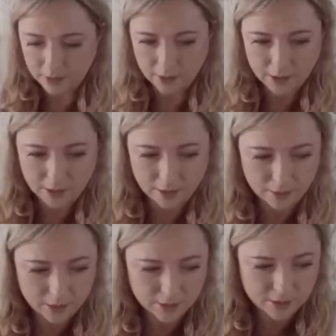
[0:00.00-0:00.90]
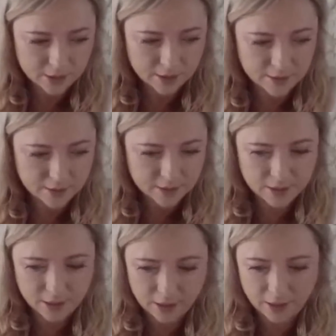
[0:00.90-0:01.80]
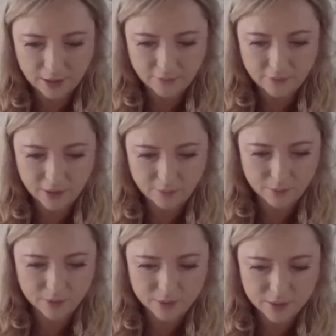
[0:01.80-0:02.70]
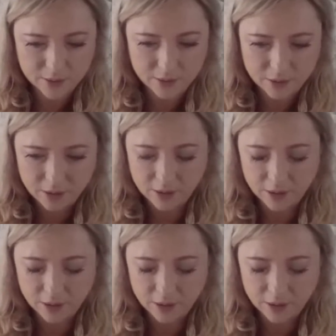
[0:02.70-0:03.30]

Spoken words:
Okay, let's just see if there was...